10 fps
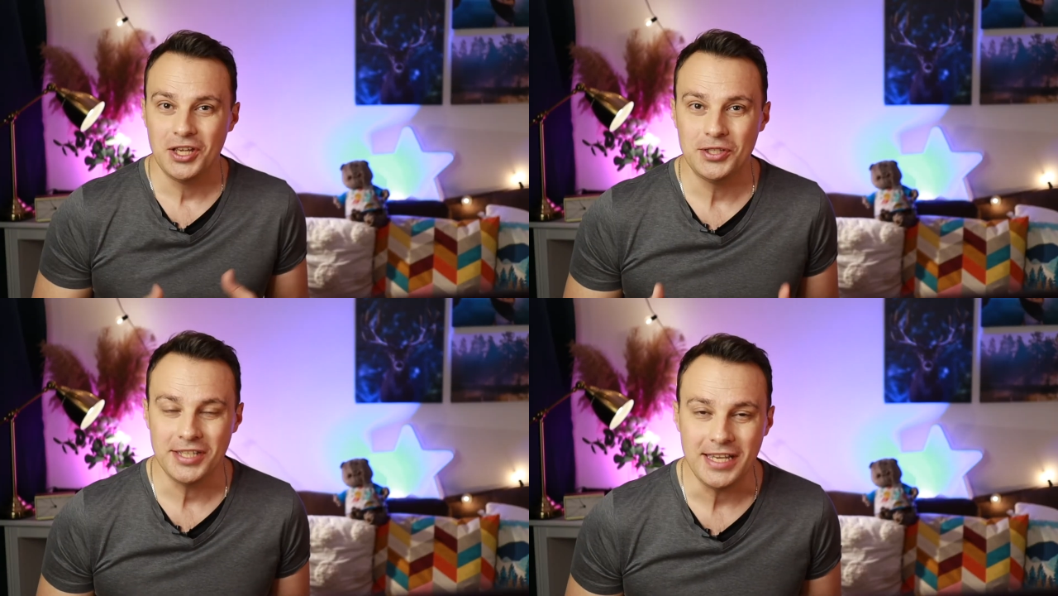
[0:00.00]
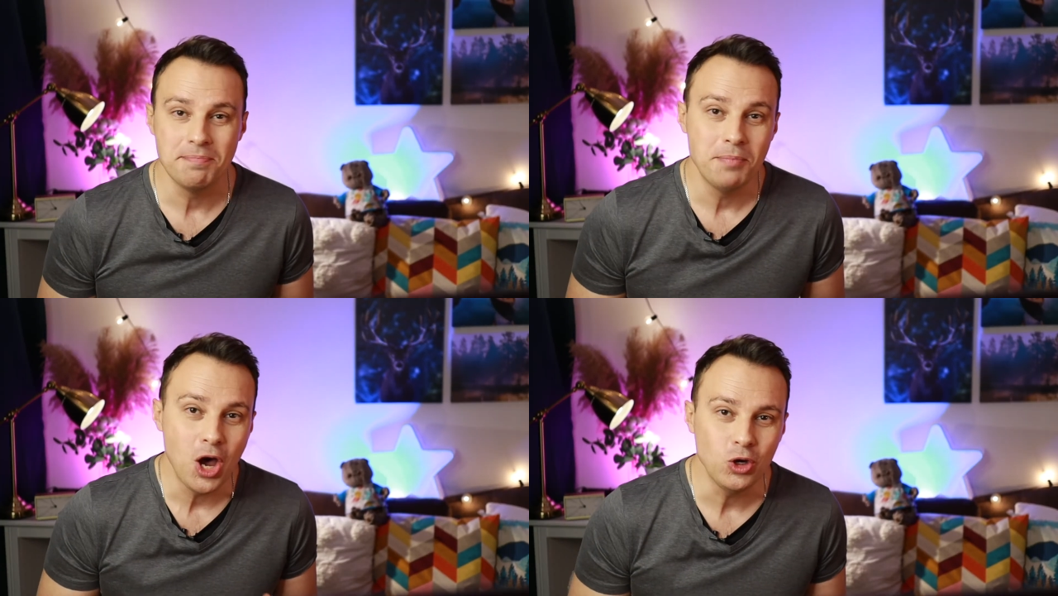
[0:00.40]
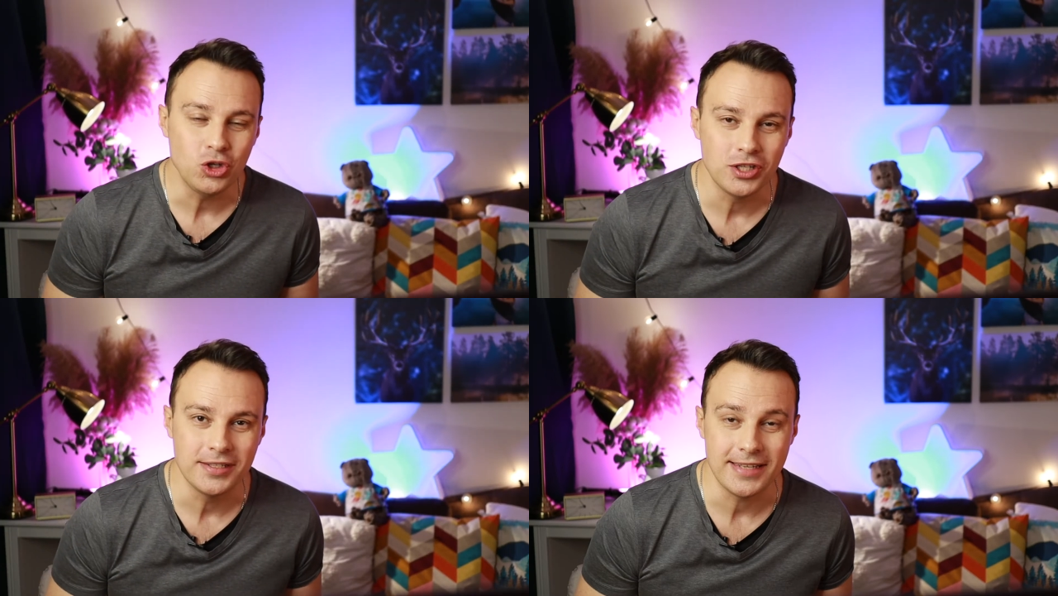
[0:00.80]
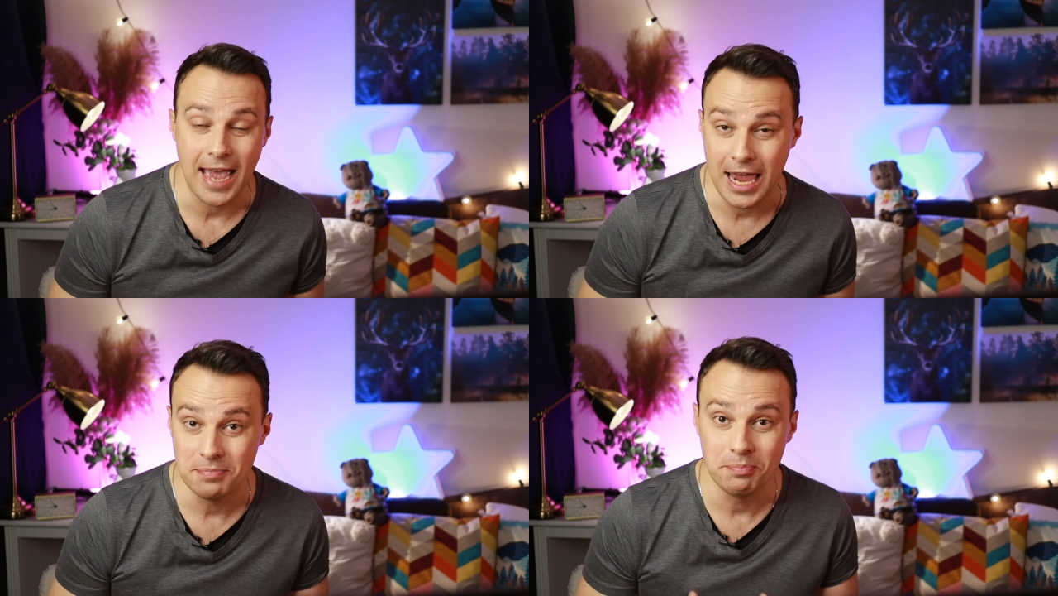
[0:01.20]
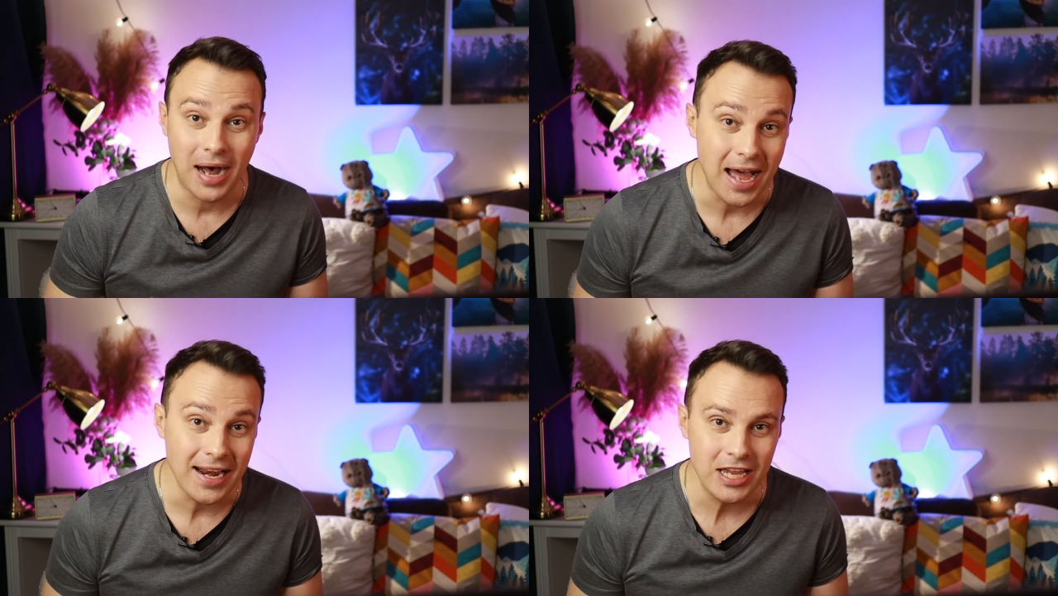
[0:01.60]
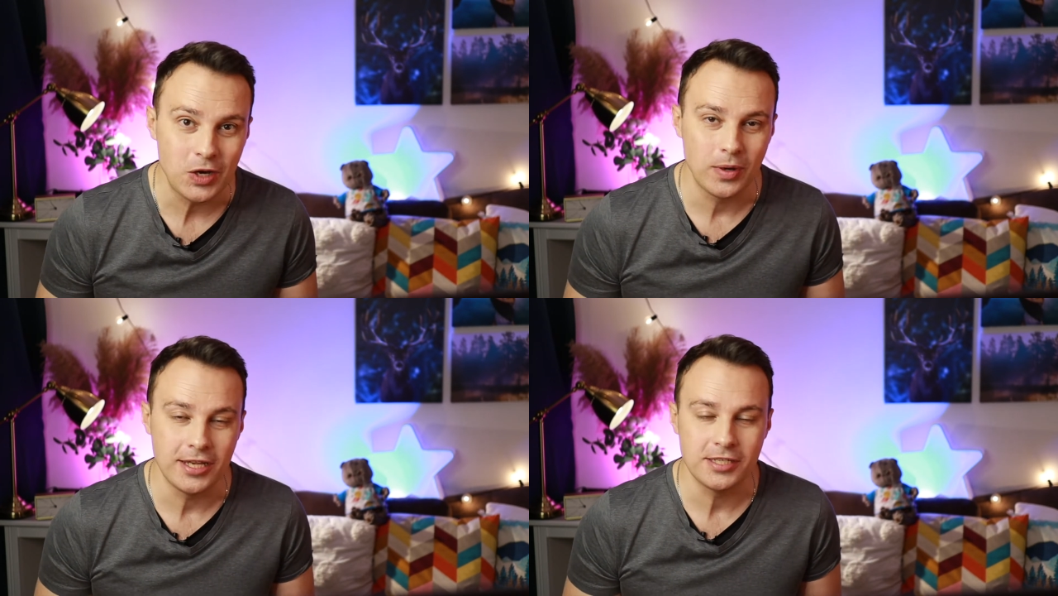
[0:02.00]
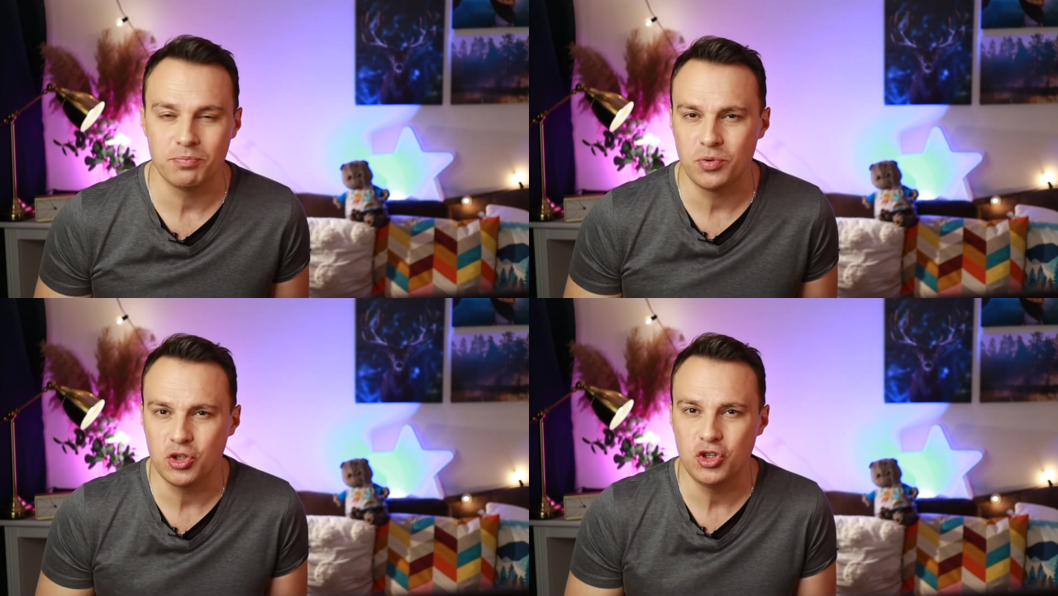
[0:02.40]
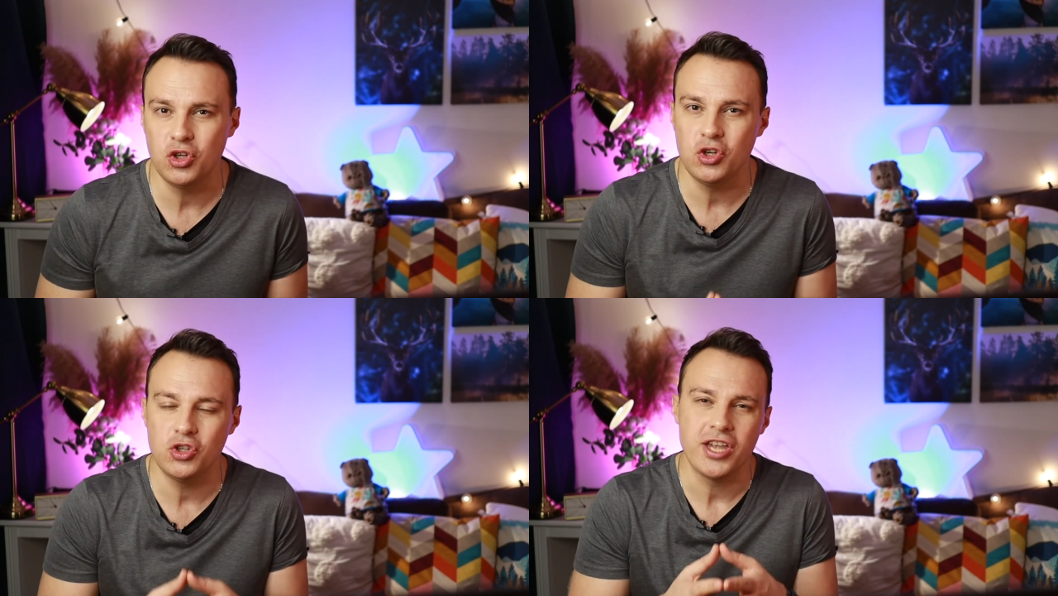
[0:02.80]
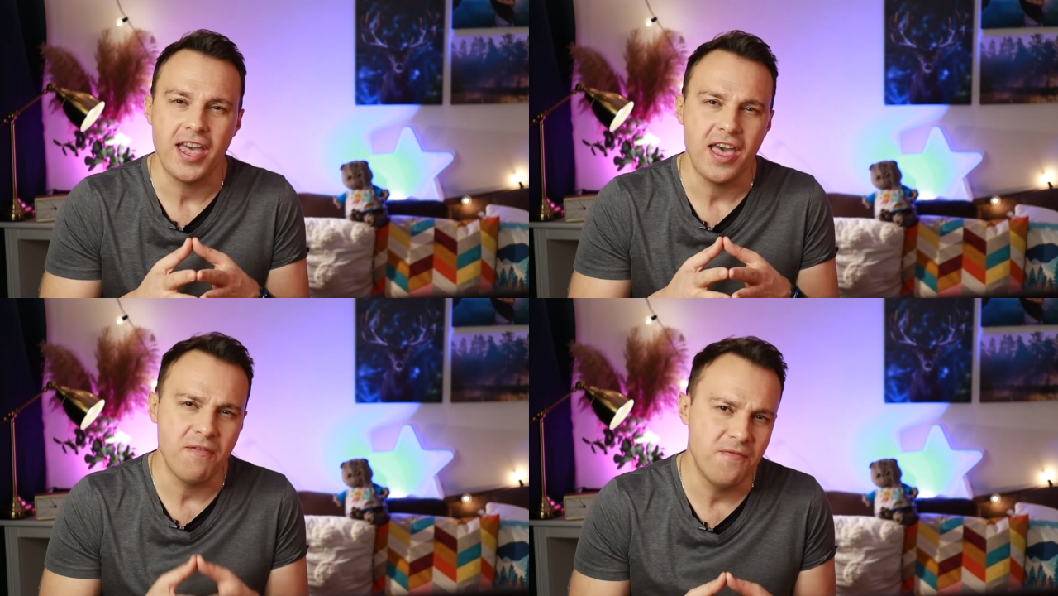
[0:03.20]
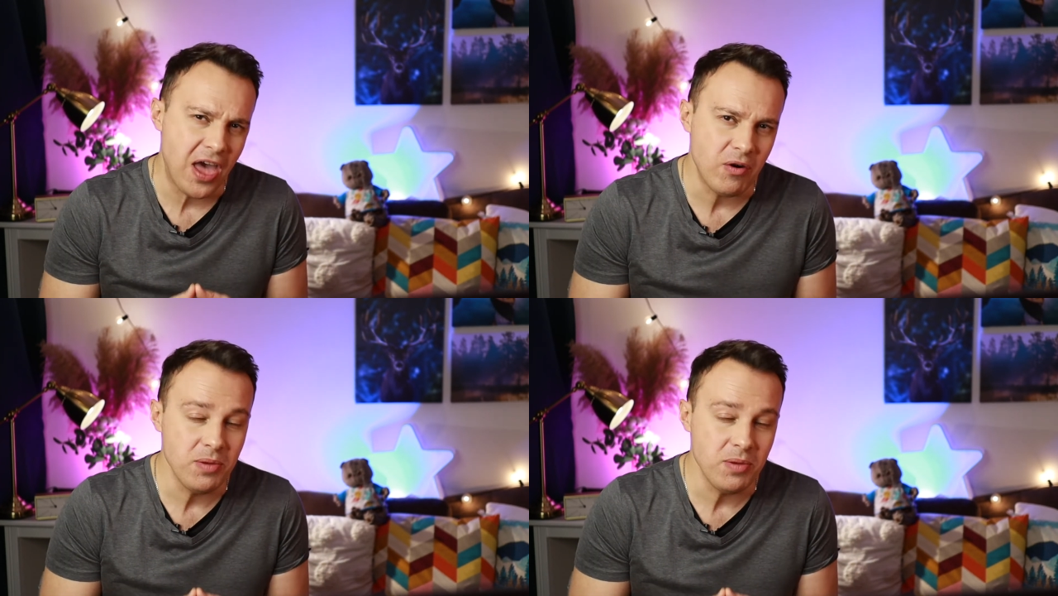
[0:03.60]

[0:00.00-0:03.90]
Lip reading: You see, emotions and bilingualism produce a very